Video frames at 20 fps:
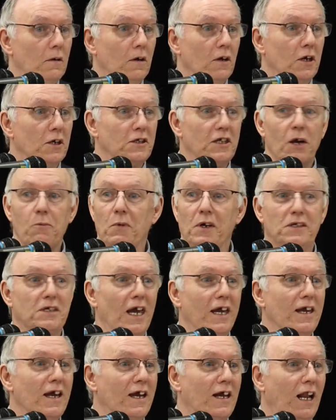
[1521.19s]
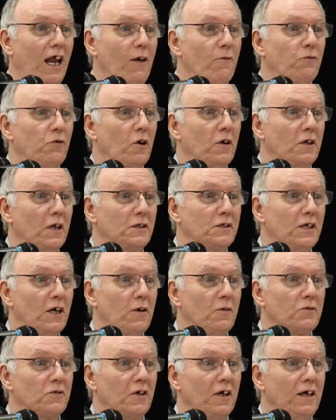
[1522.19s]
Because then we're taking claim for it
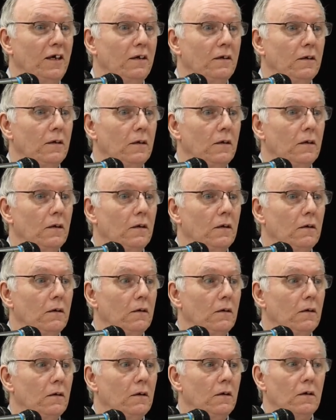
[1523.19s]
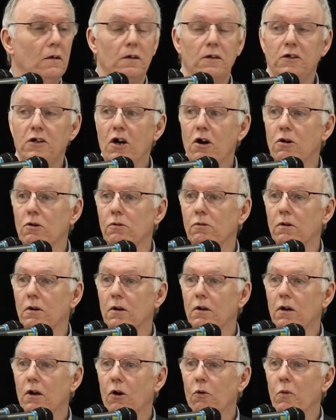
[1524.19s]
ourselves, right? No.
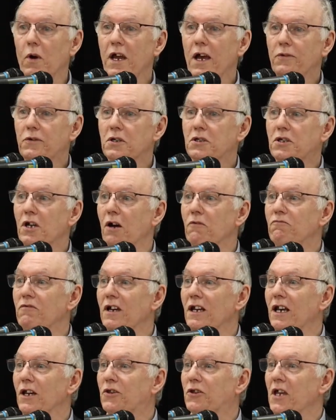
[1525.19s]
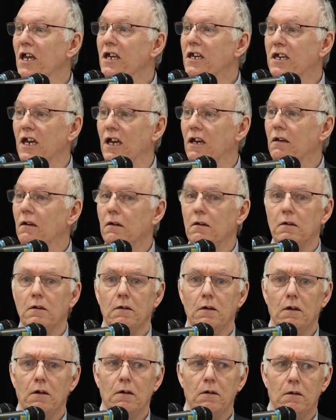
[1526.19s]
We have to start really thinking
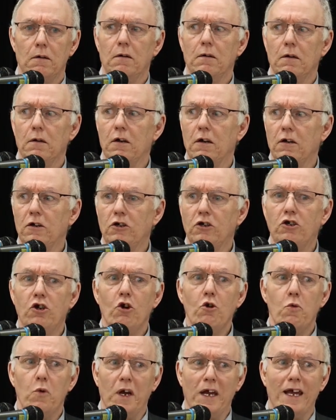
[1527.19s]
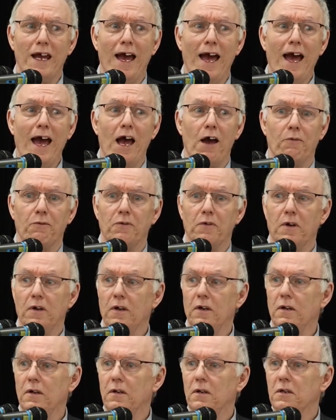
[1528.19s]
do we have
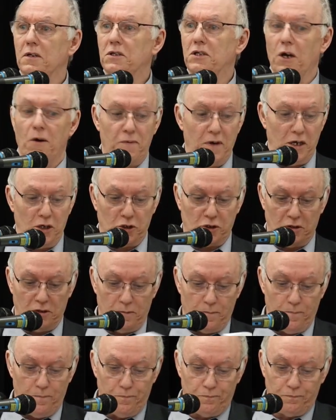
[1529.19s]
salvation?